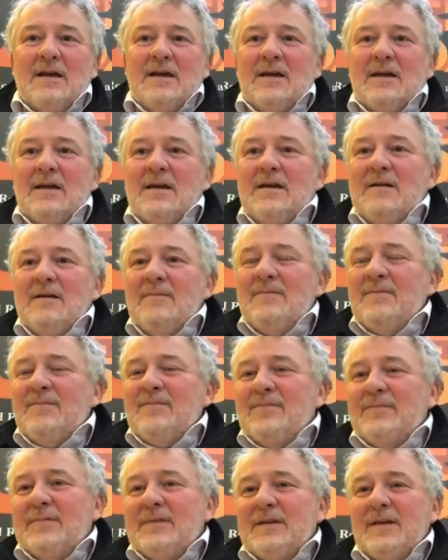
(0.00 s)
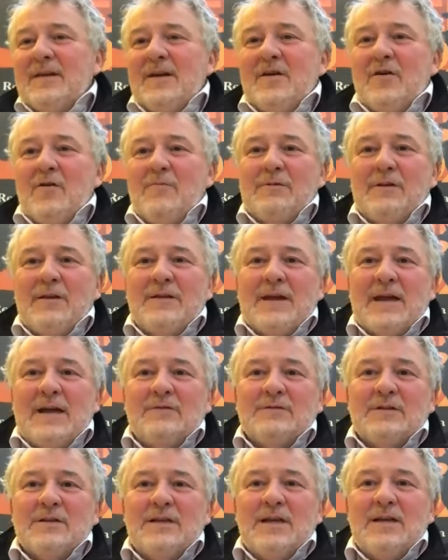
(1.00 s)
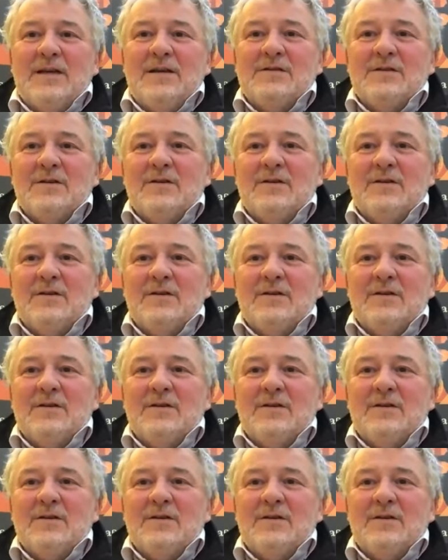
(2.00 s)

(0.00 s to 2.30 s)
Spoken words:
a couple of thousand years